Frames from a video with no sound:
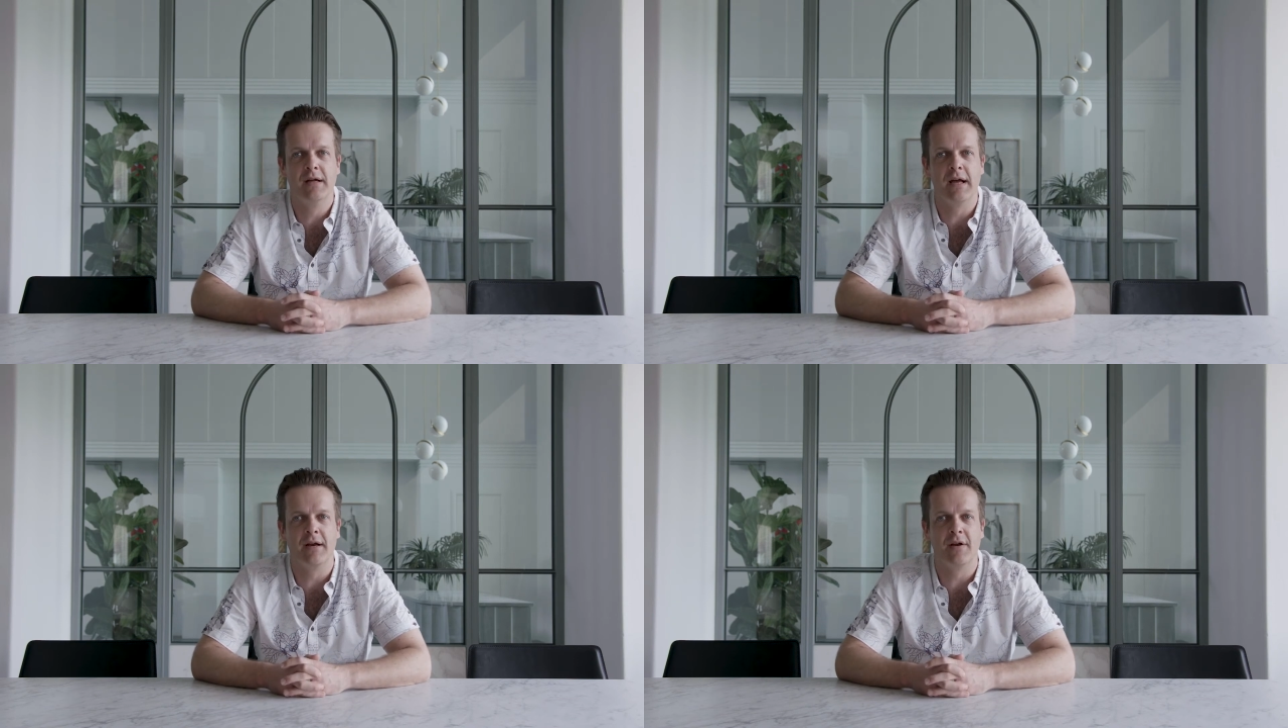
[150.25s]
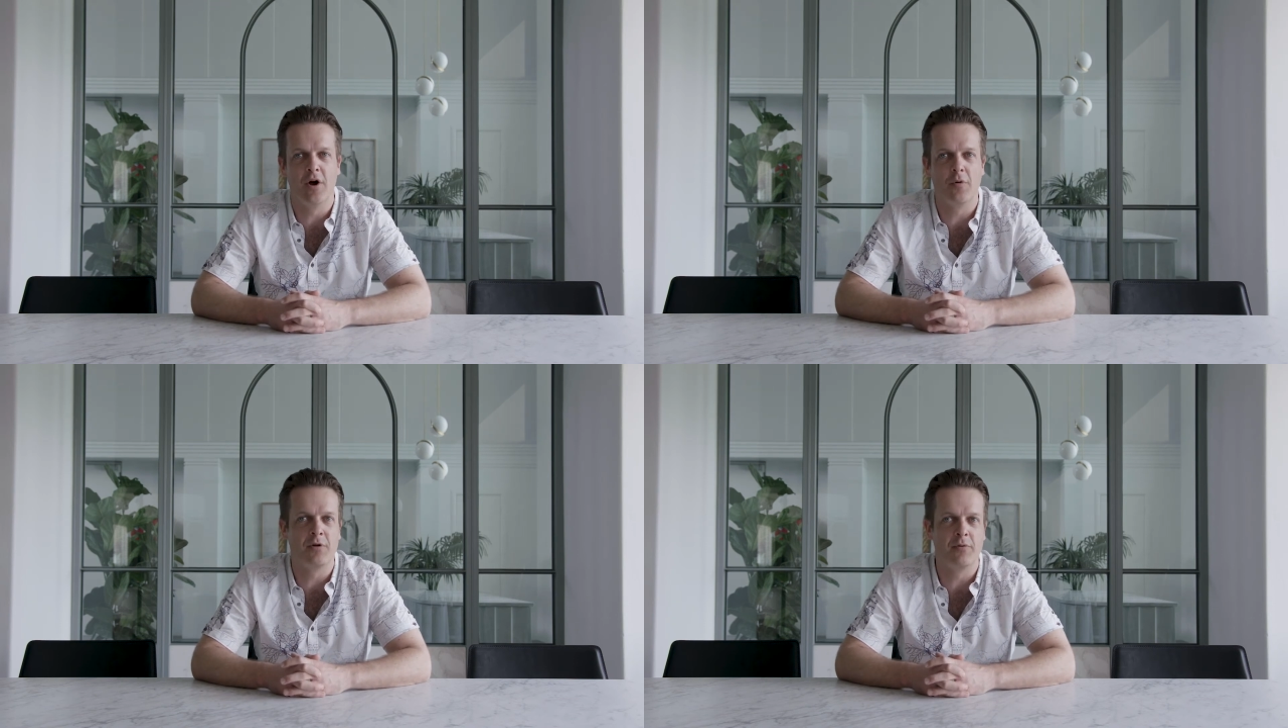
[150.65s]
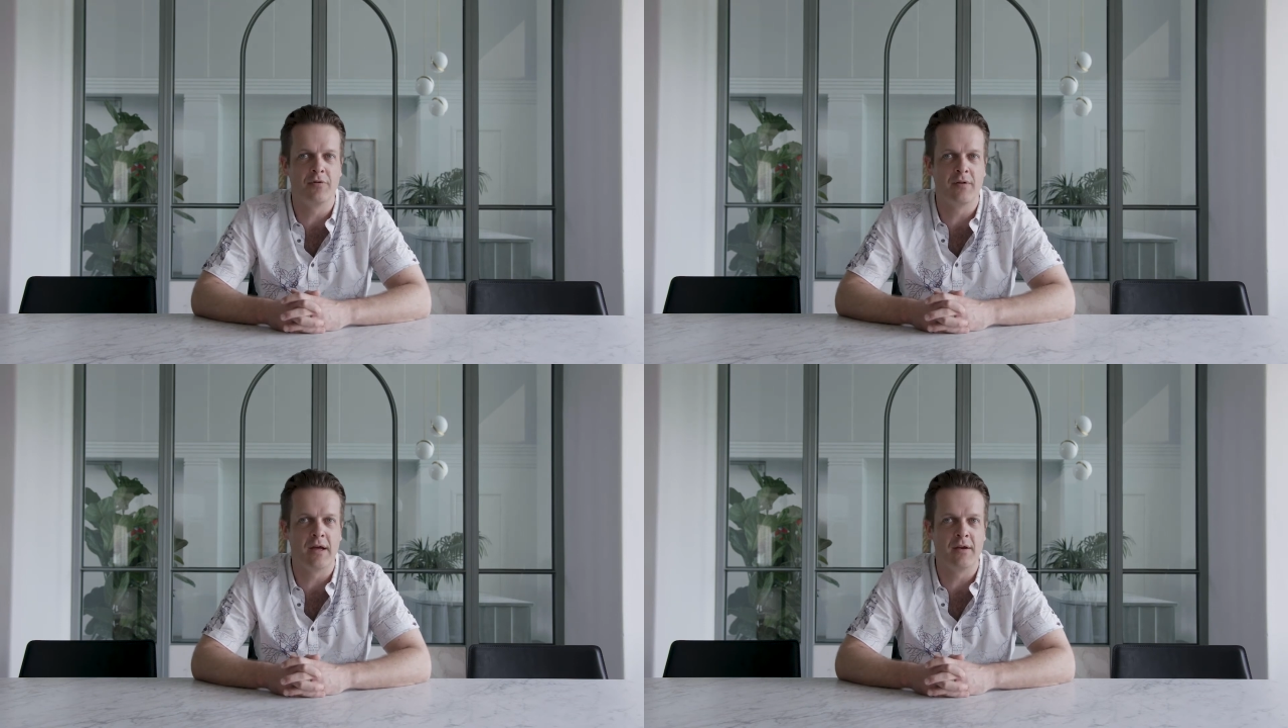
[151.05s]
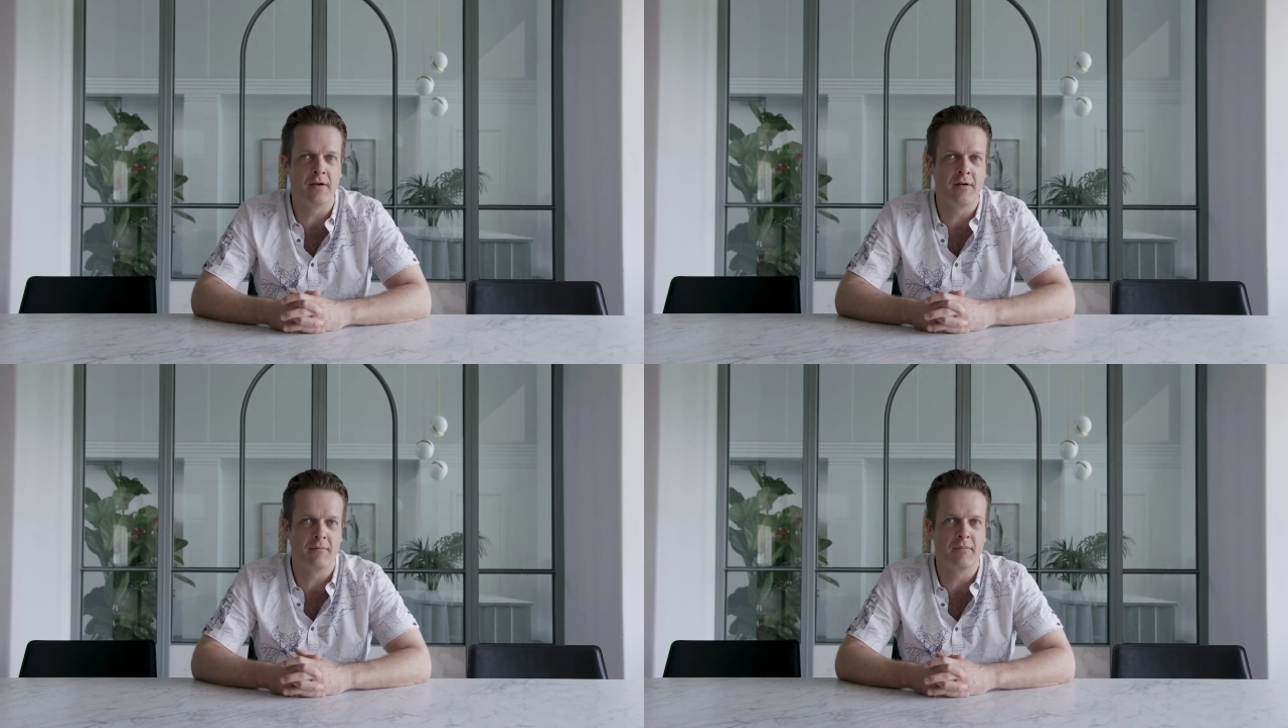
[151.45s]
and can help you with that, you
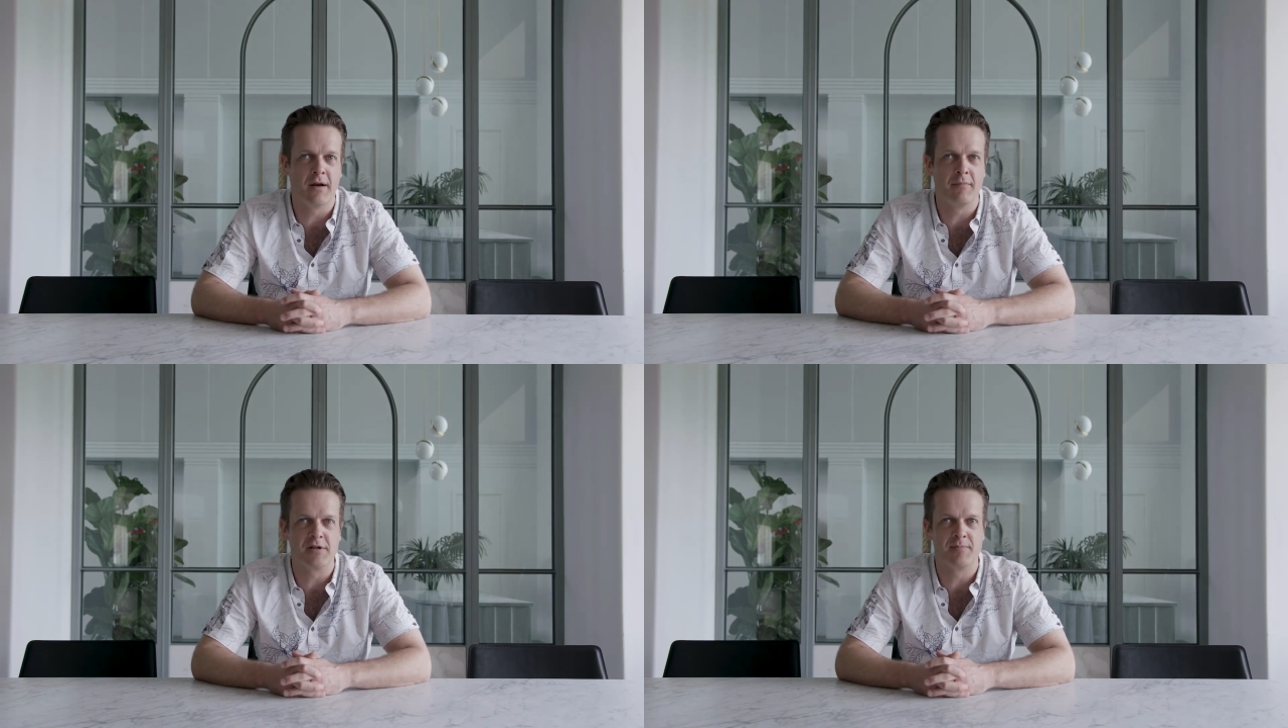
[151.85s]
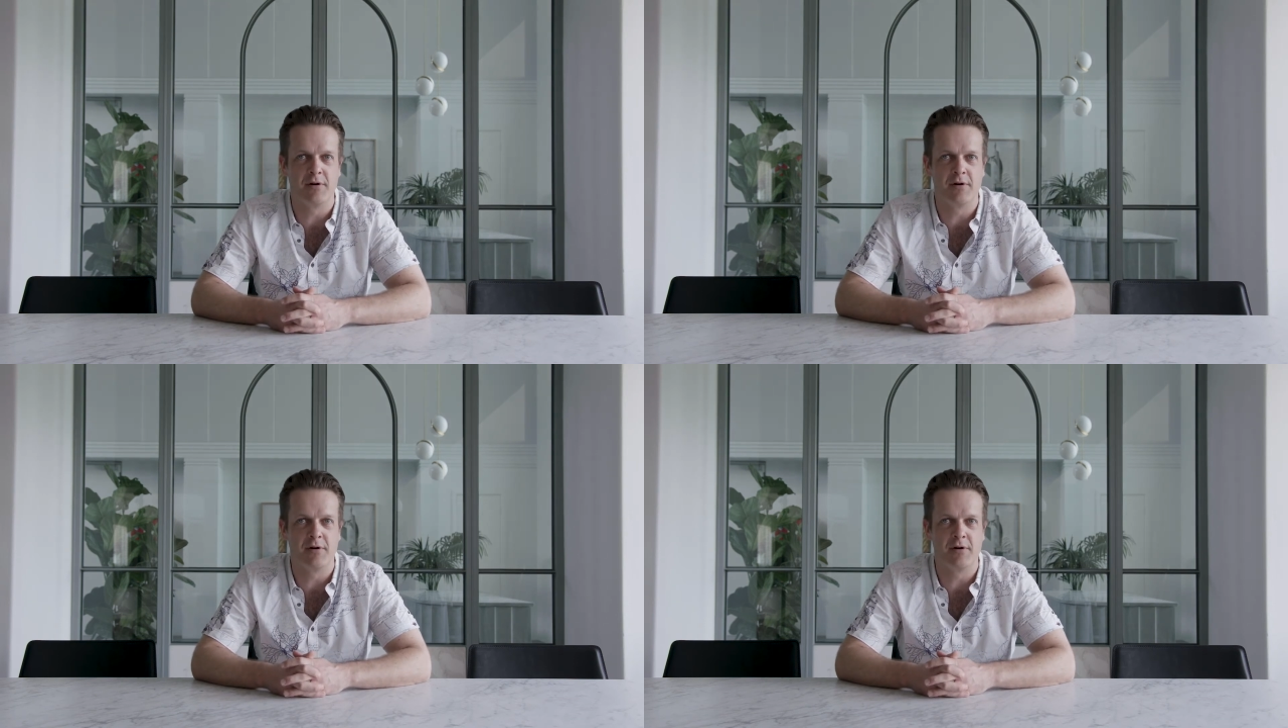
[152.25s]
can get a much